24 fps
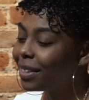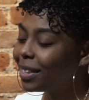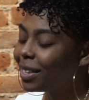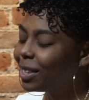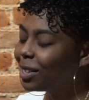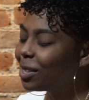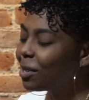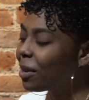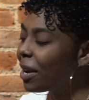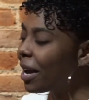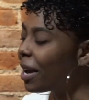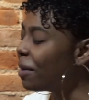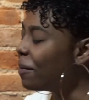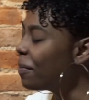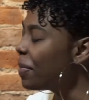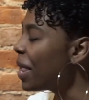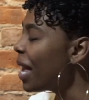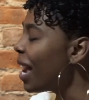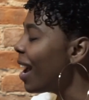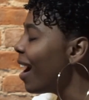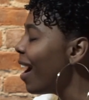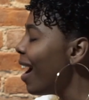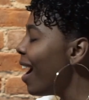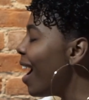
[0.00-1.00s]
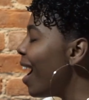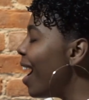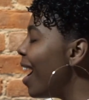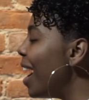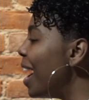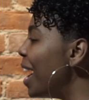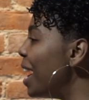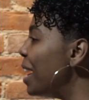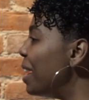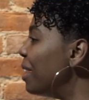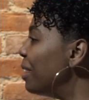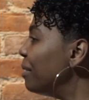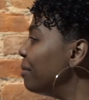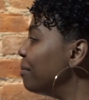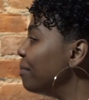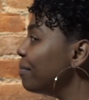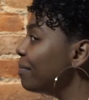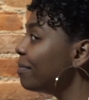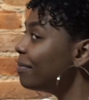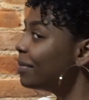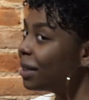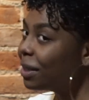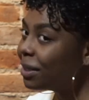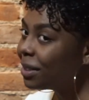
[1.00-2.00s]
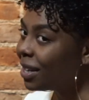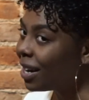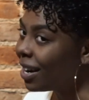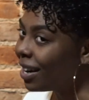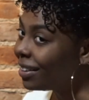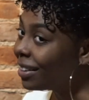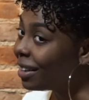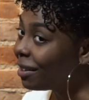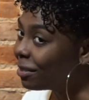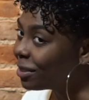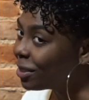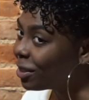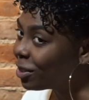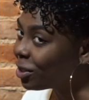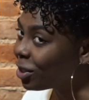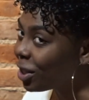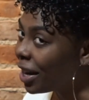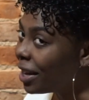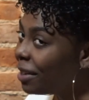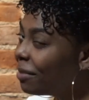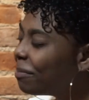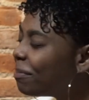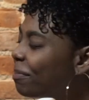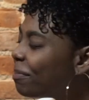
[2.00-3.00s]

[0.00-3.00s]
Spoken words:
It's okay. No, it's not. That was all shade.